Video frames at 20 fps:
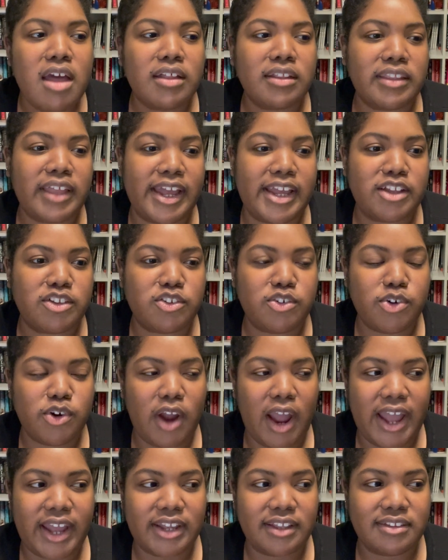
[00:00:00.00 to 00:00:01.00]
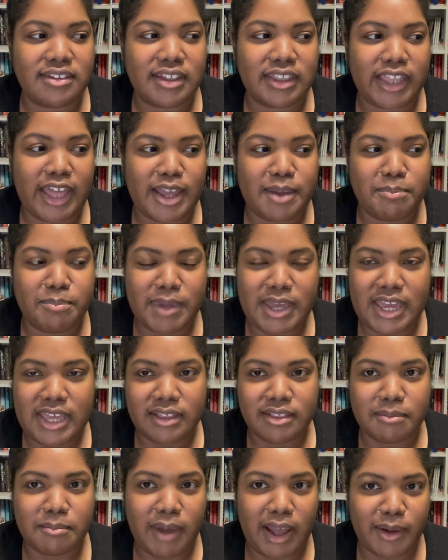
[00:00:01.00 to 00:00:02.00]
like trying to like
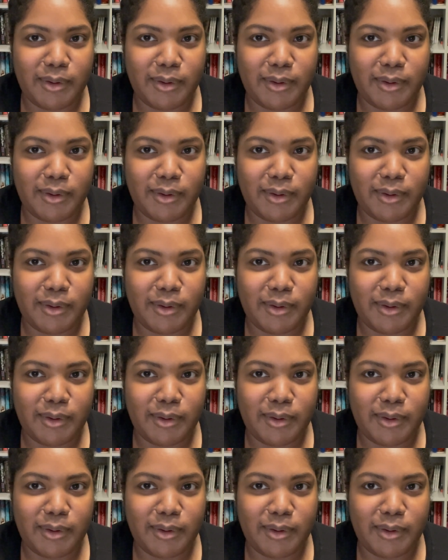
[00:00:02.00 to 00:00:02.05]
beat my